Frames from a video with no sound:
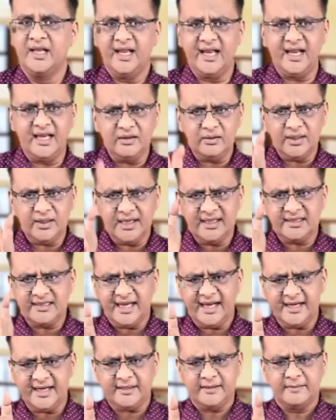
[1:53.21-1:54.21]
And in
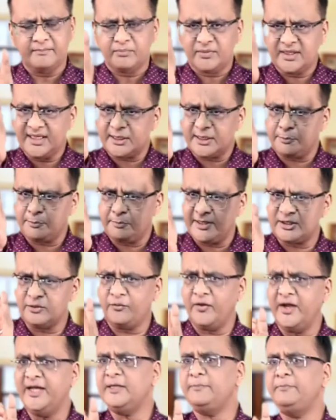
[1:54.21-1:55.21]
that
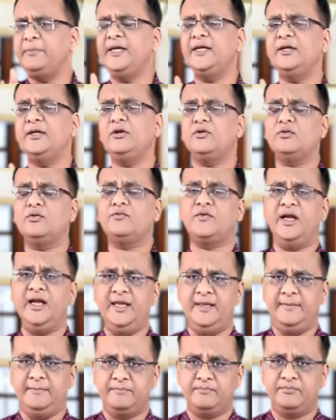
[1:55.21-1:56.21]
specified period of
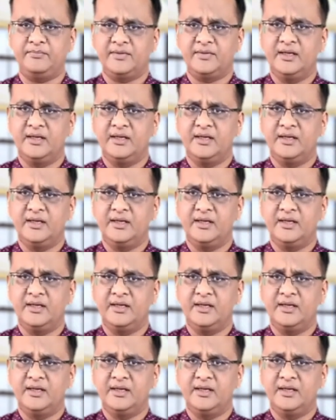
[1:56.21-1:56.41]
time,